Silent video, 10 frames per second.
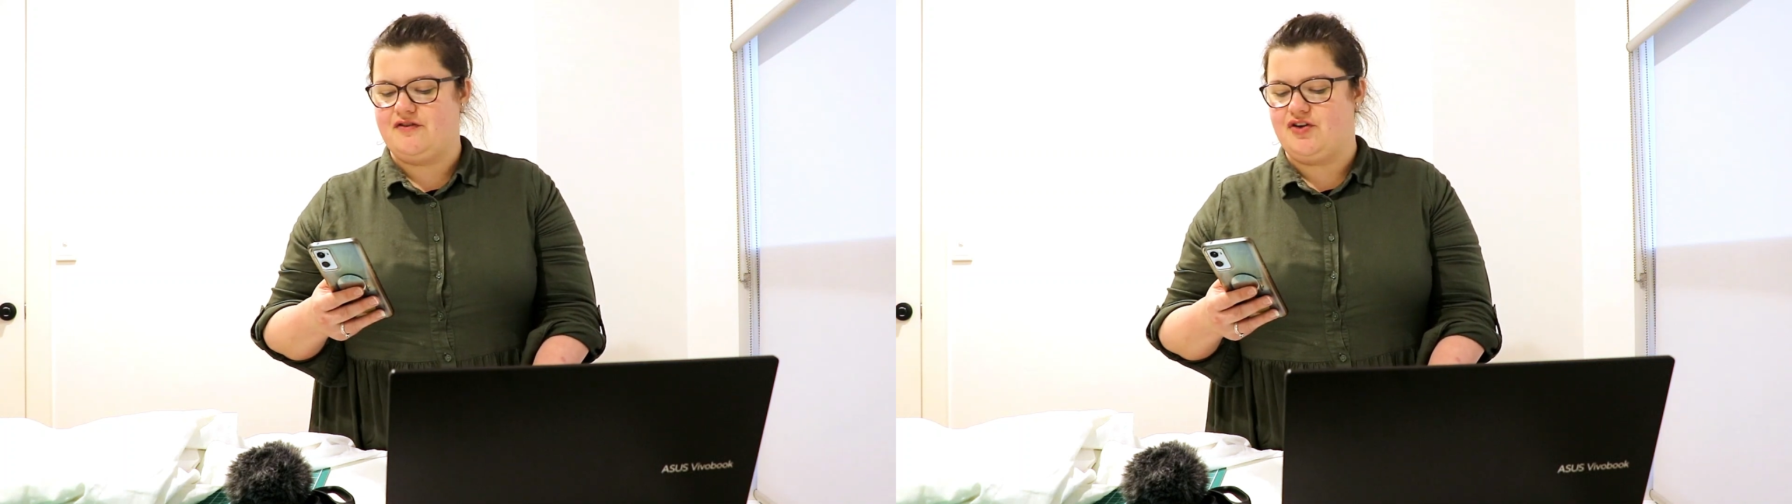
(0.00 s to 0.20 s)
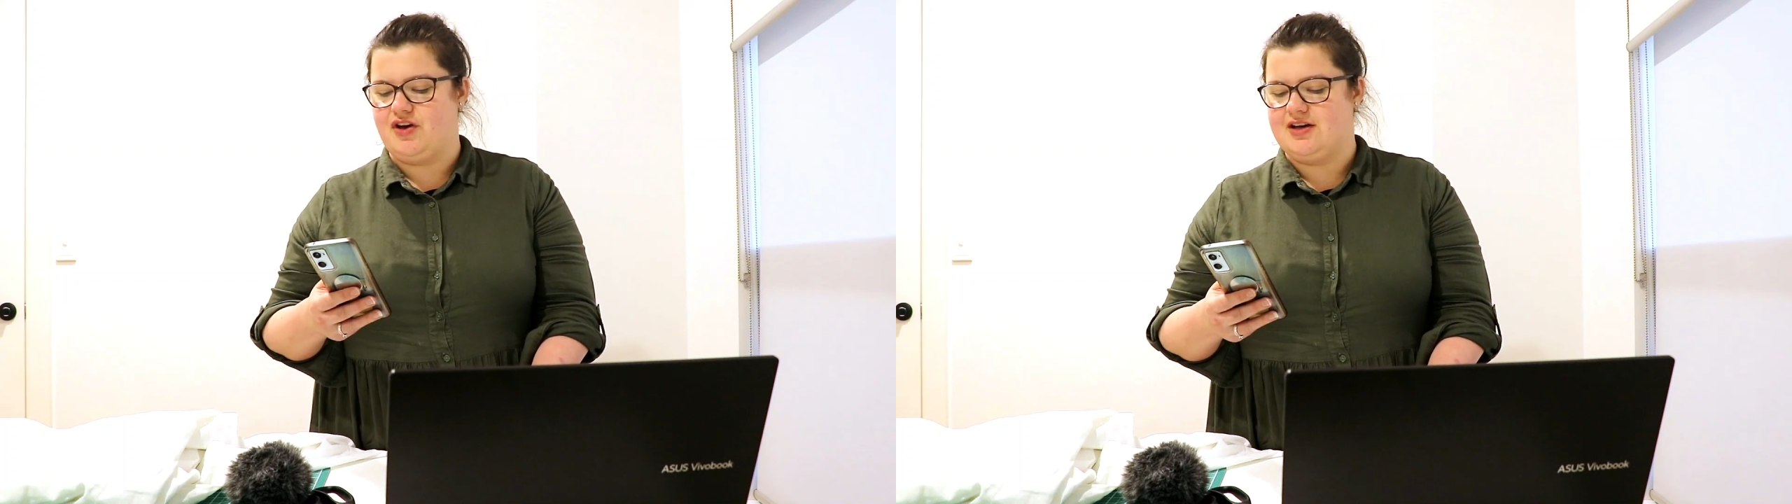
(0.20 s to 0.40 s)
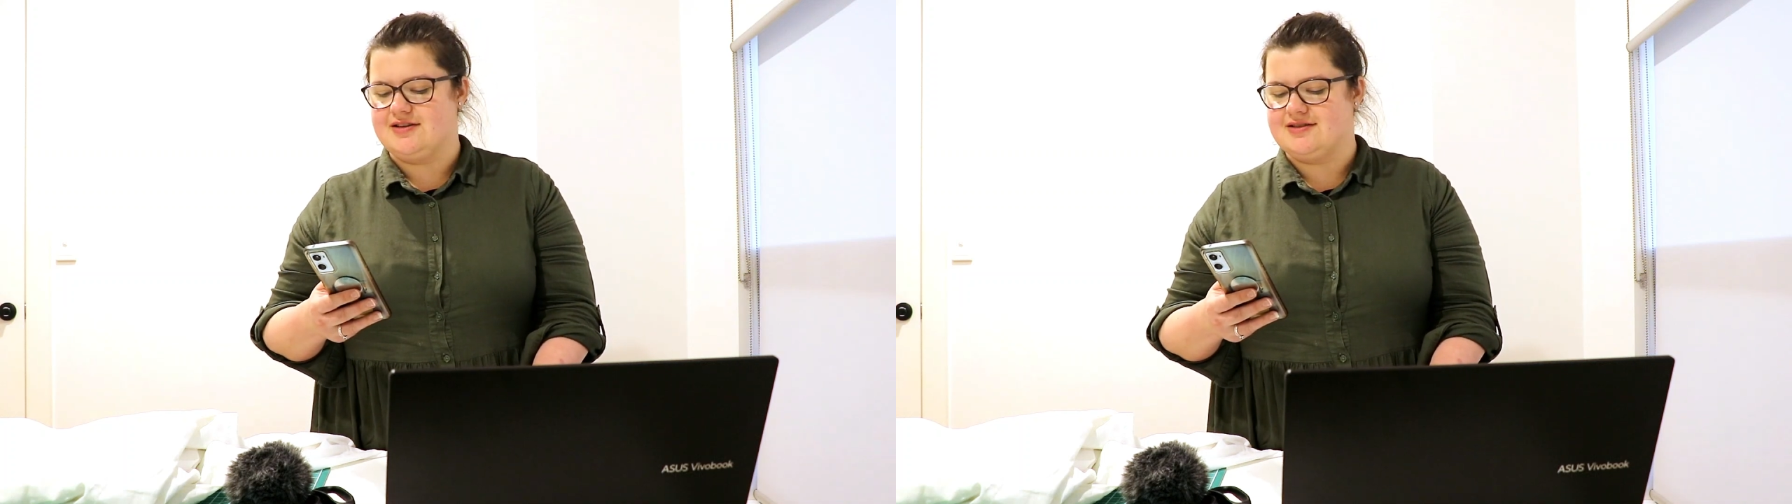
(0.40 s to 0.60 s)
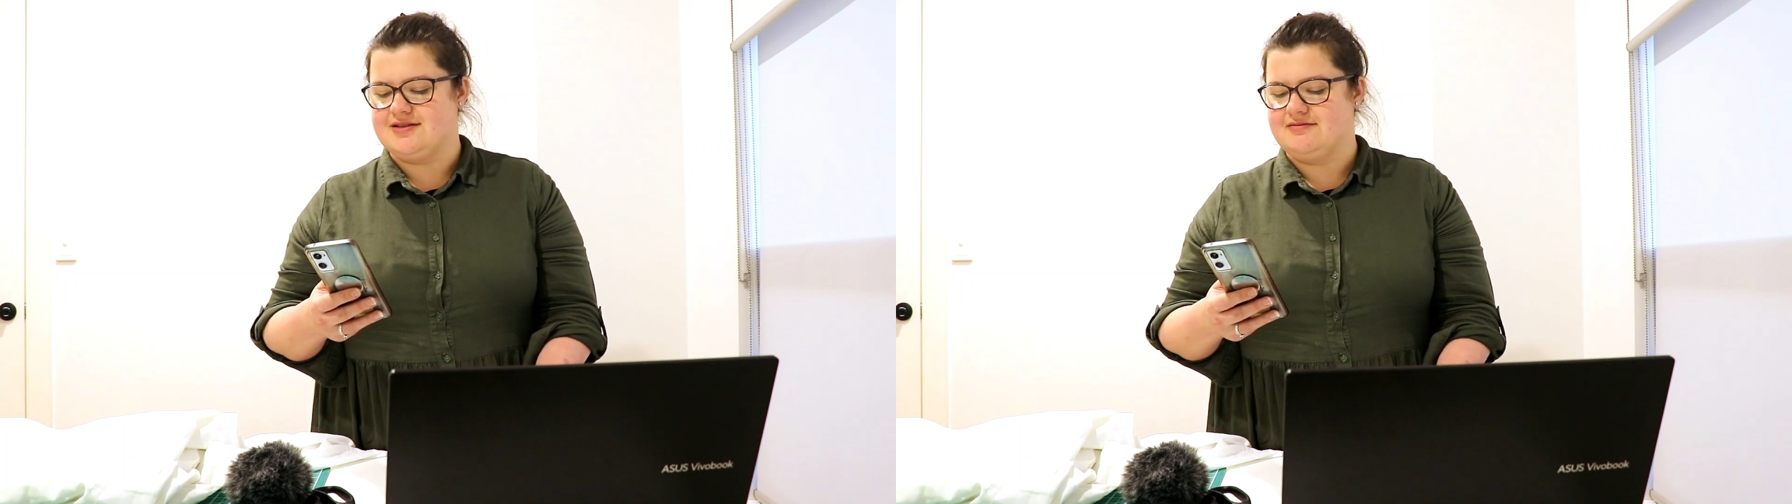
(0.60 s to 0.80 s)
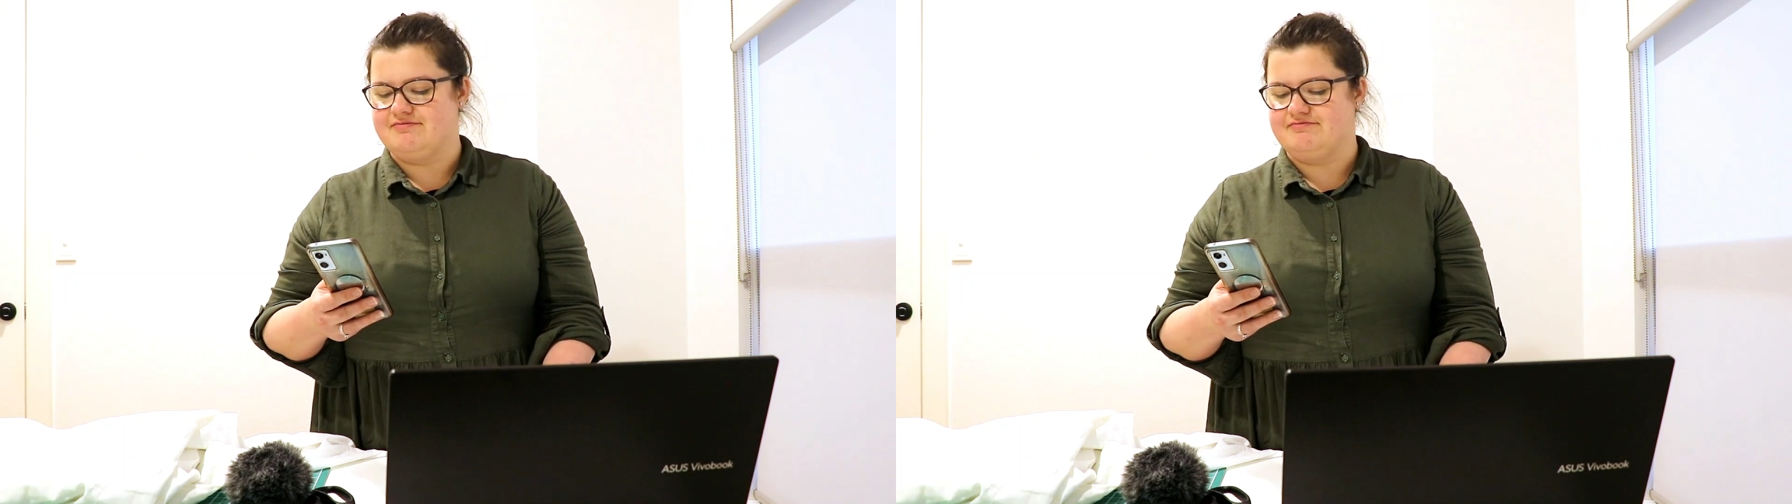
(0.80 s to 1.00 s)

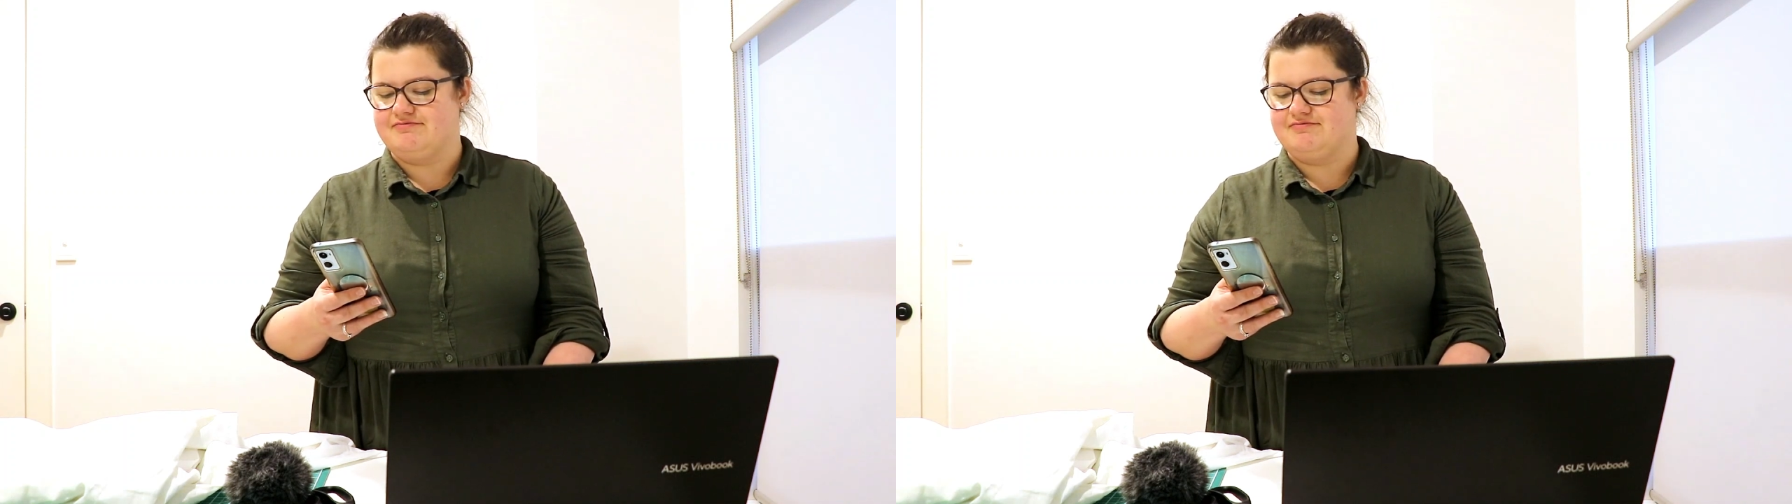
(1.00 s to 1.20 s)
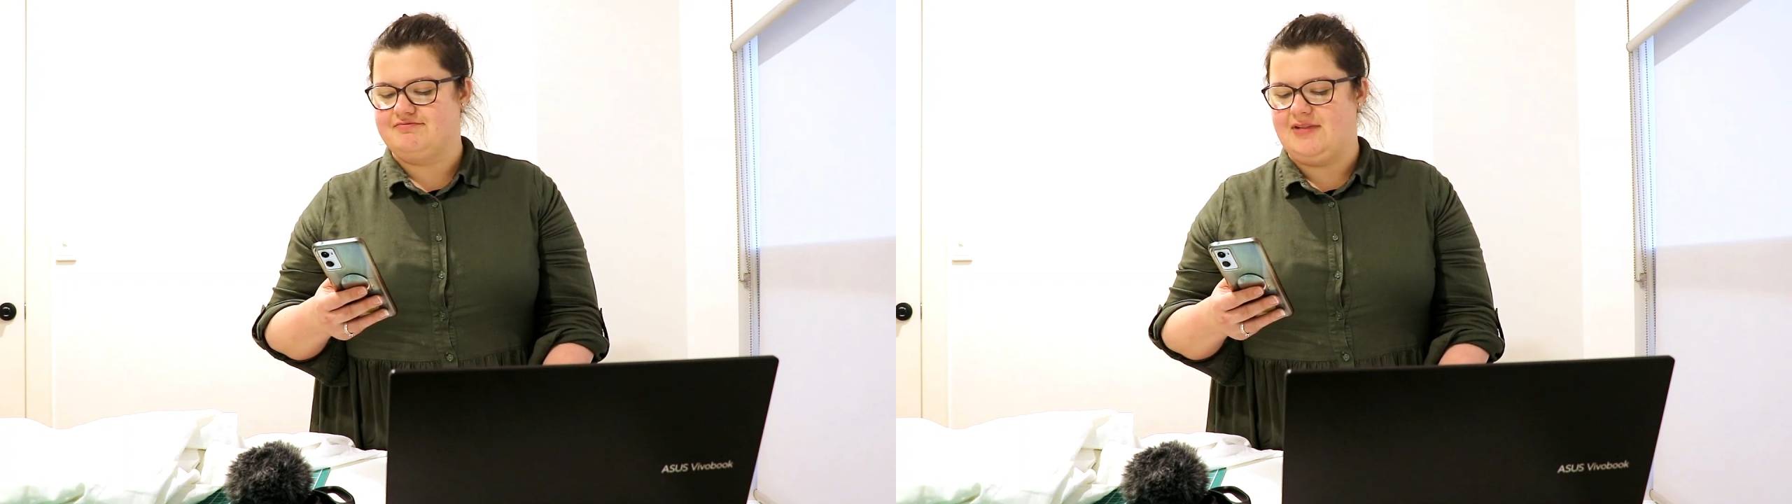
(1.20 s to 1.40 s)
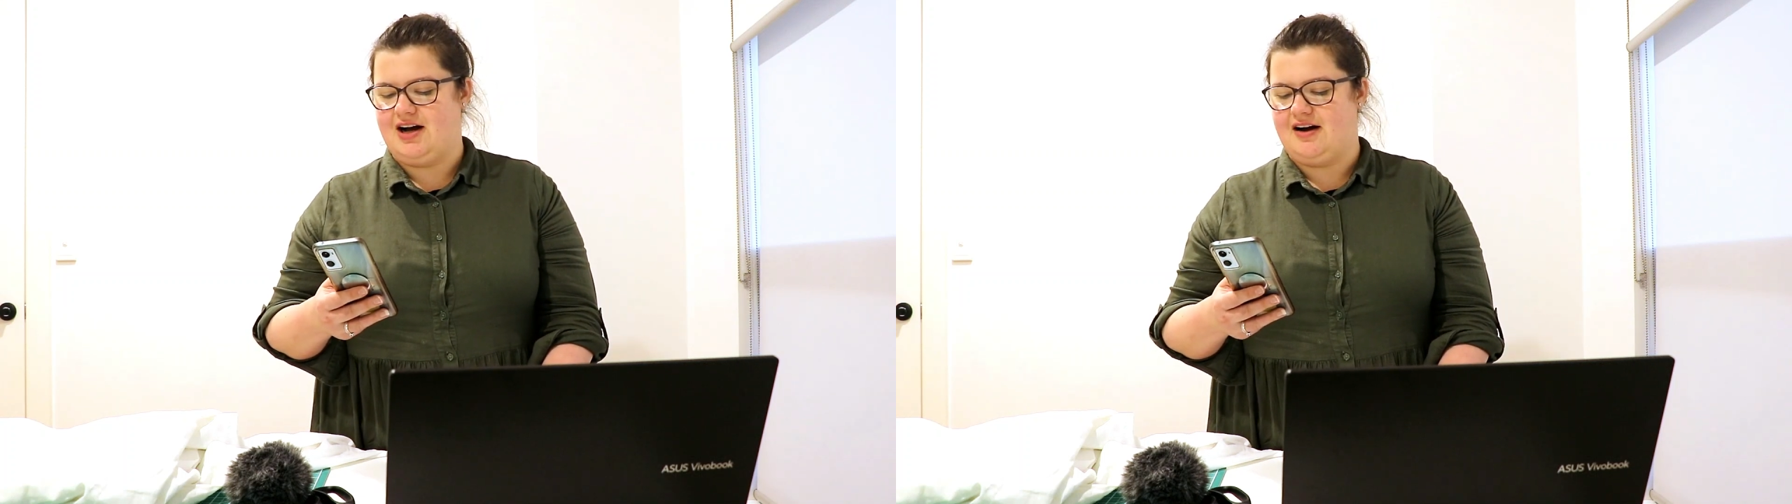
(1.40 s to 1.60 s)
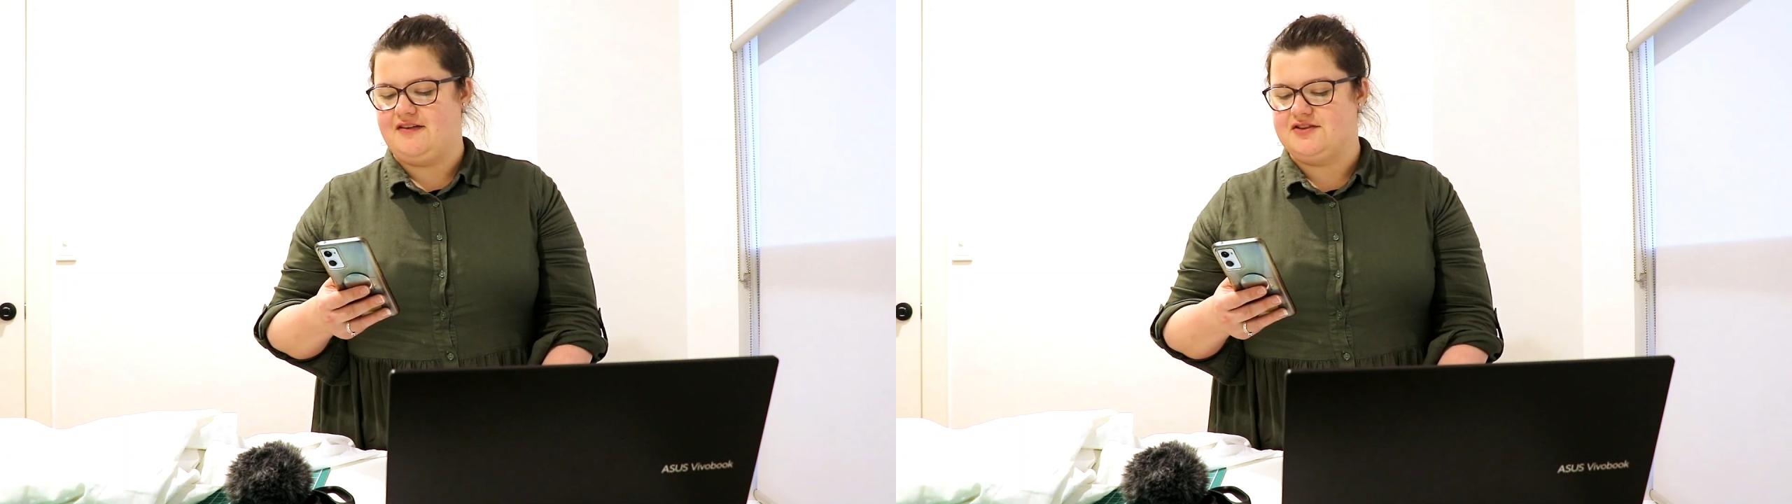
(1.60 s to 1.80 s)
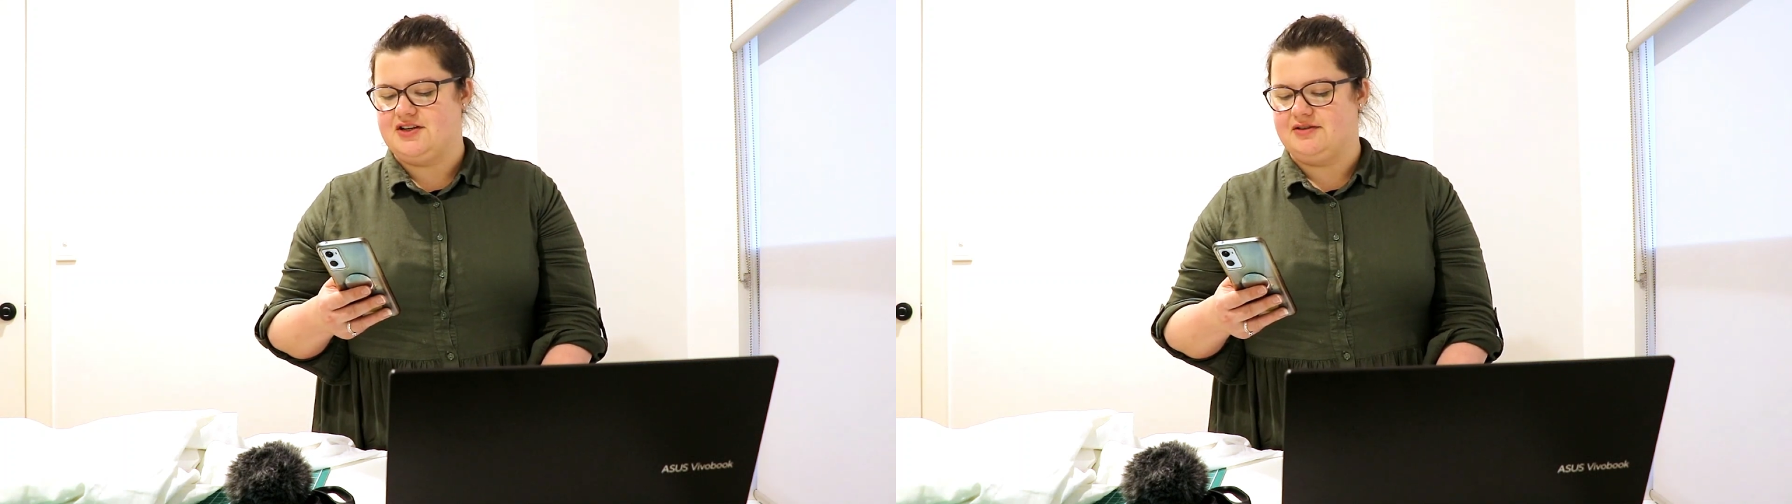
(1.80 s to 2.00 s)
years
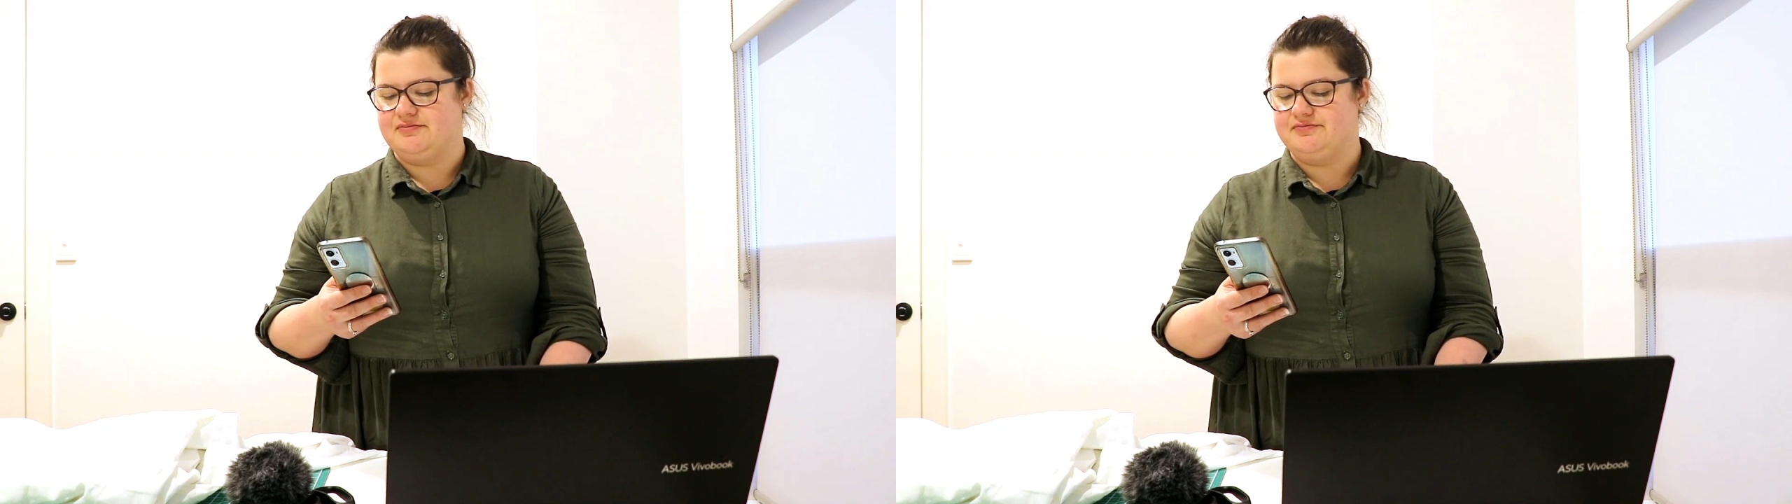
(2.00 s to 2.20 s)
after.